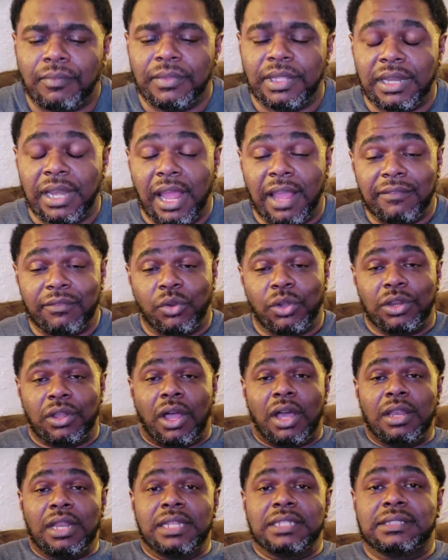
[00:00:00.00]
And I avoid
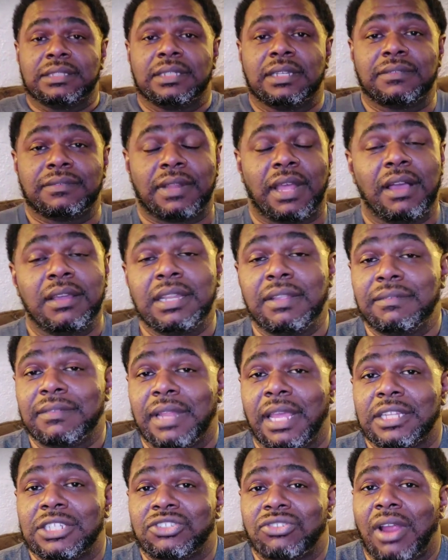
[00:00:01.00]
all that stuff. I don't even
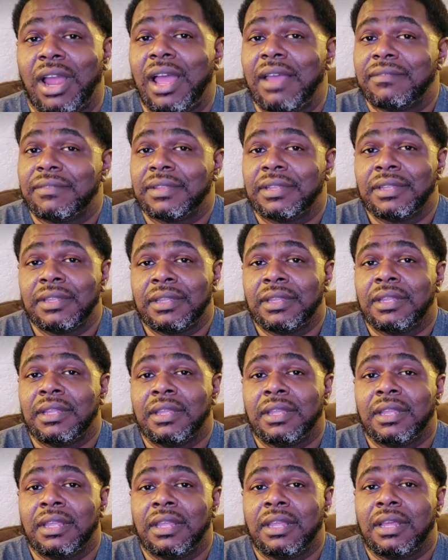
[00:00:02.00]
like driving.
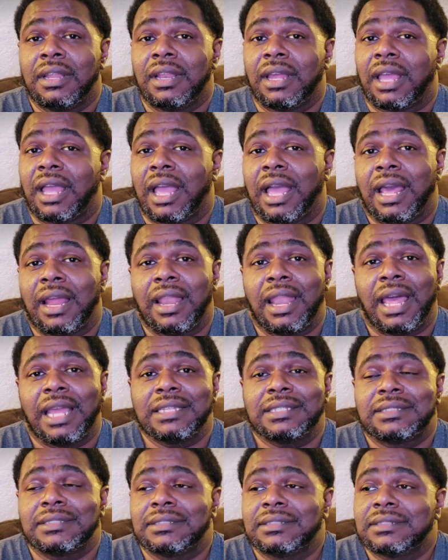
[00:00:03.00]
Like, I got a
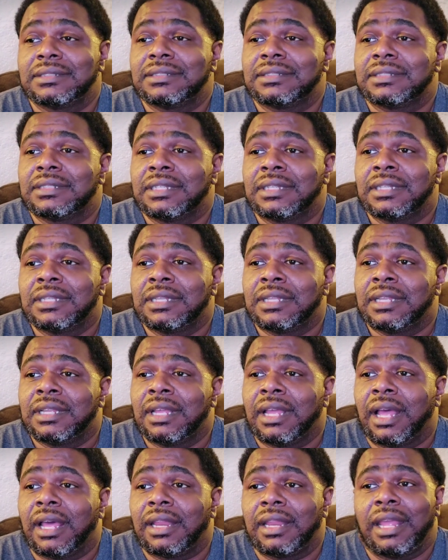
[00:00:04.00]
license.
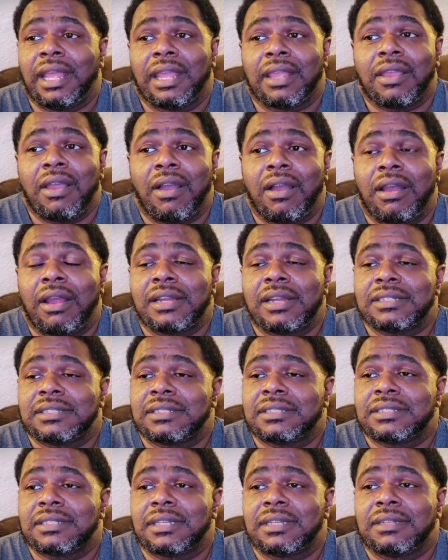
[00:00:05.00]
I had cars
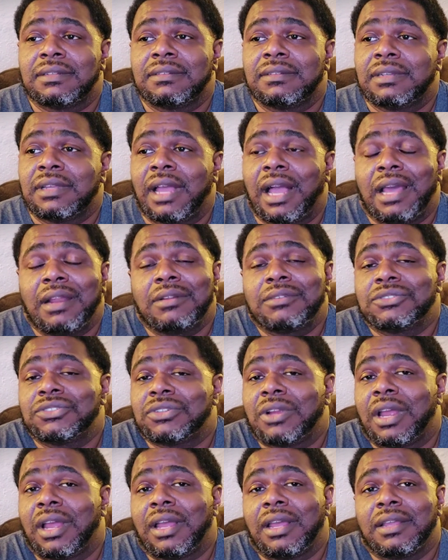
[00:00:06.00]
and stuff. I don't
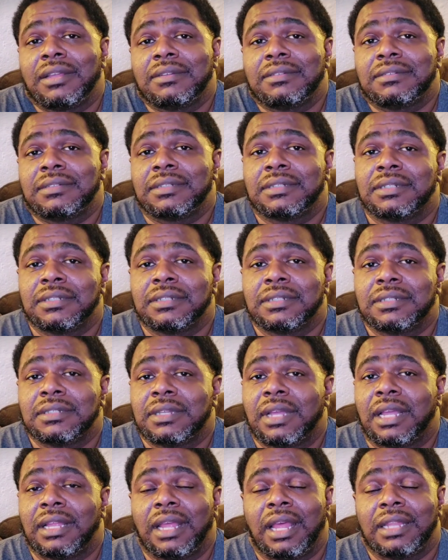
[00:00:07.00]
drive.
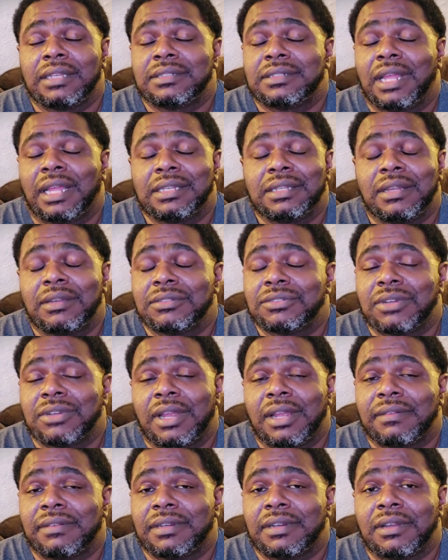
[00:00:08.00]
I don't
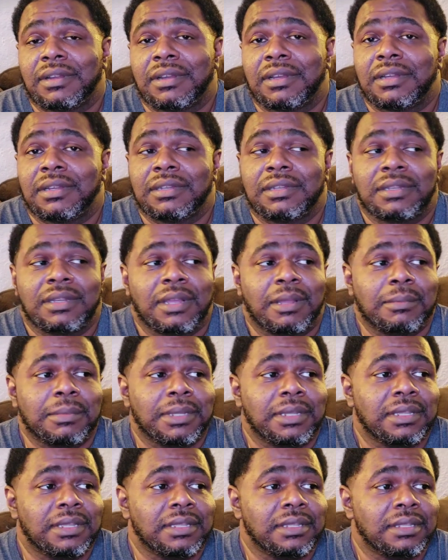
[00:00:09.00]
drive at all. I
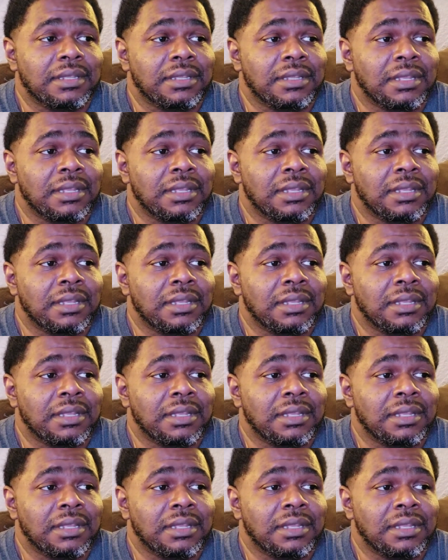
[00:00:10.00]
mean,